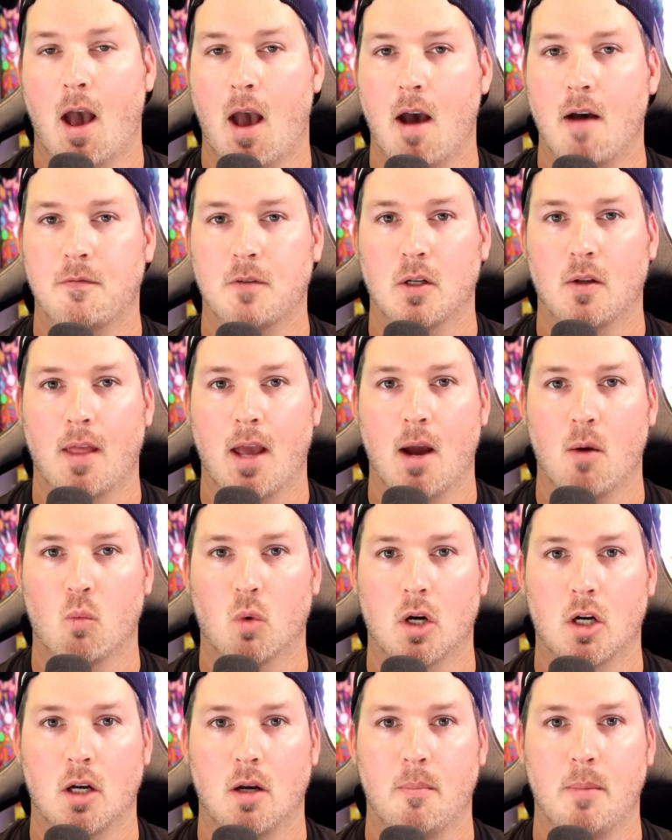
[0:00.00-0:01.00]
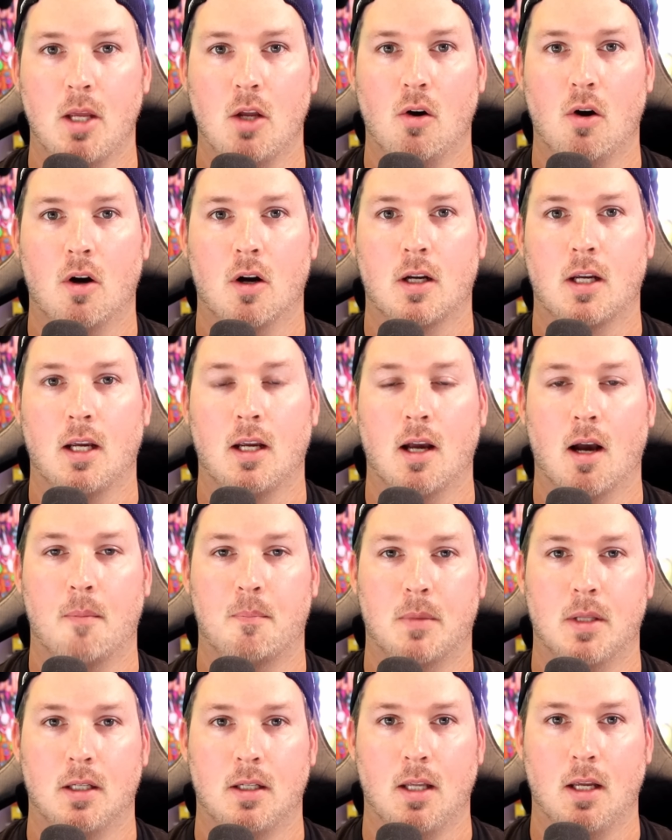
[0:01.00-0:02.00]
After that, we're going to be hooking
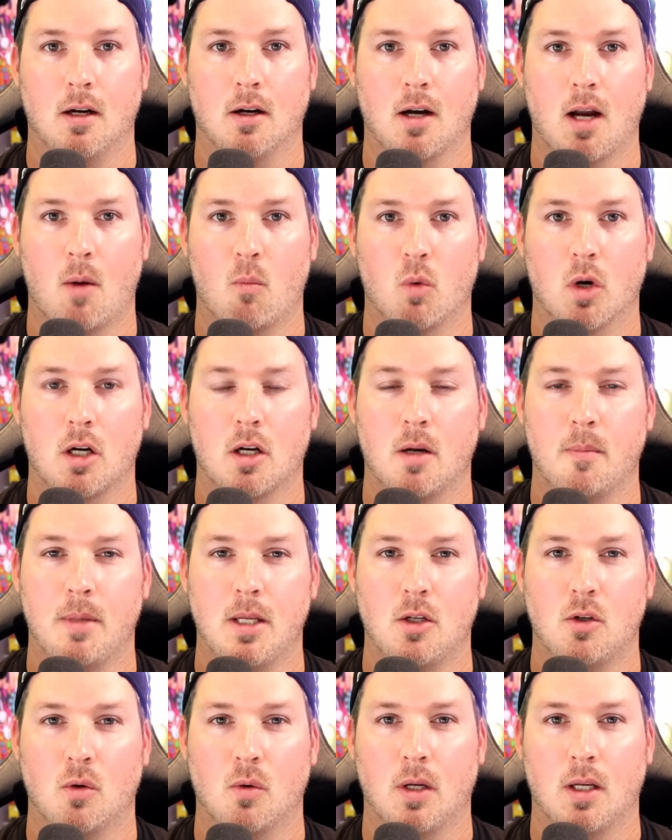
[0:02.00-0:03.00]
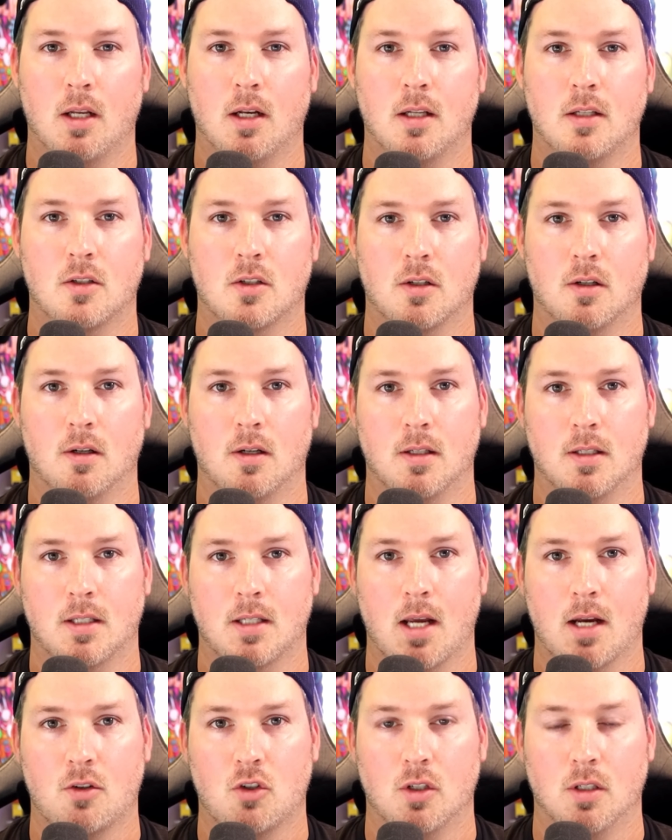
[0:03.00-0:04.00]
up the gear, and we're going to be doing it in certain
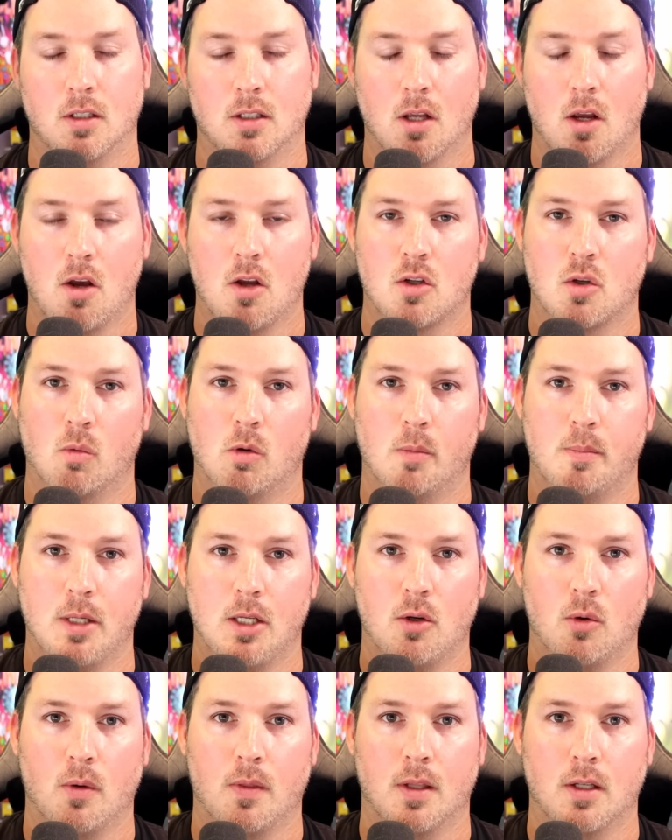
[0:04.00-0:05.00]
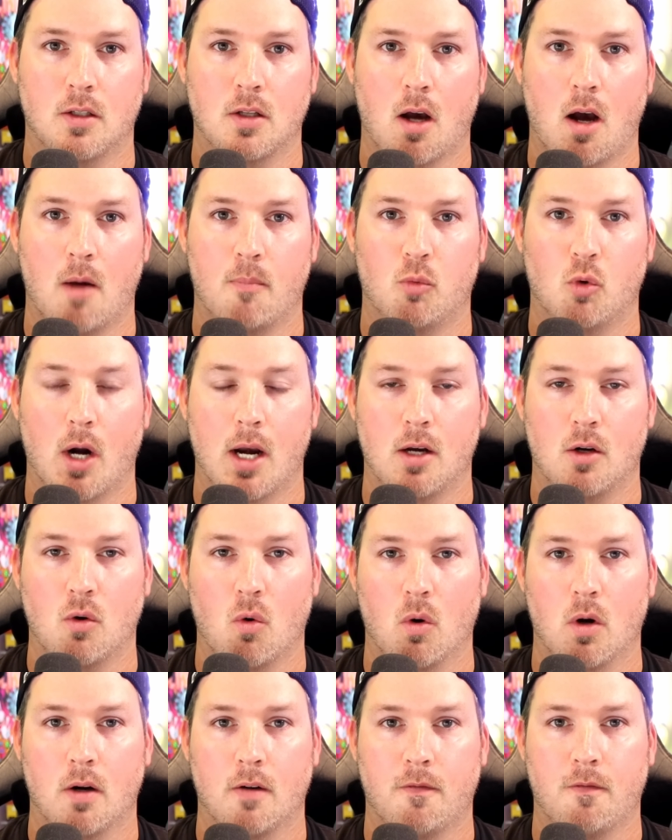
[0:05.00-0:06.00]
sections. So we'll be doing the top right
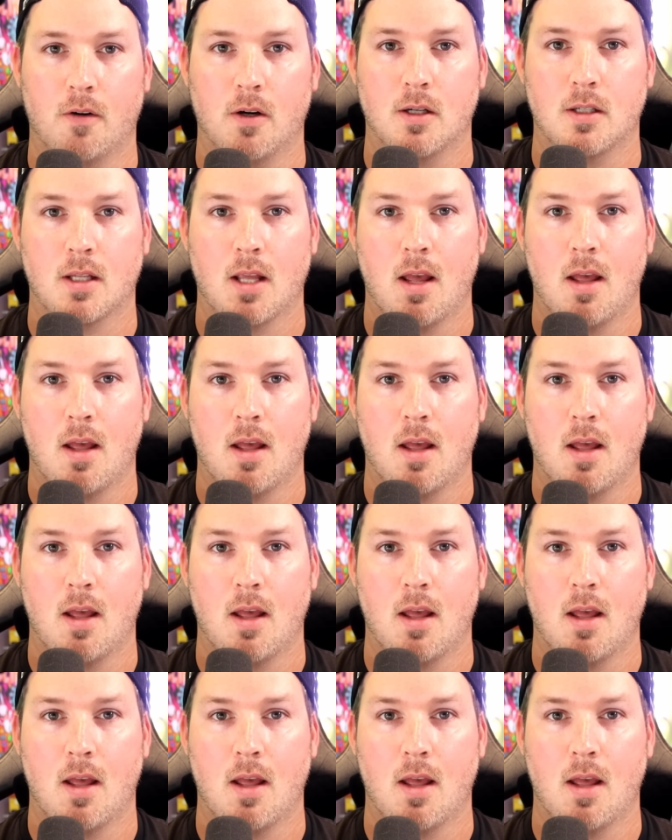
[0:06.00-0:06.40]
corner first,